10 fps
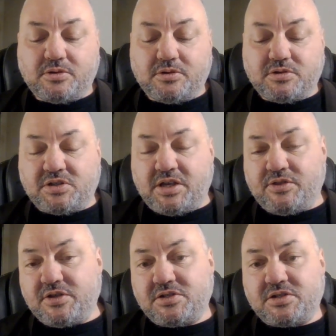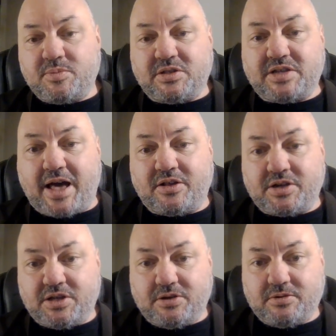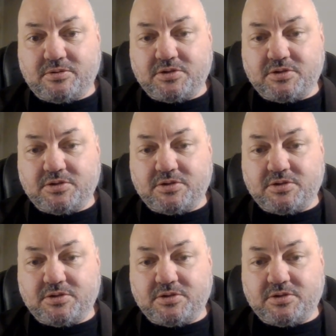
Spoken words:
see, this is the mentality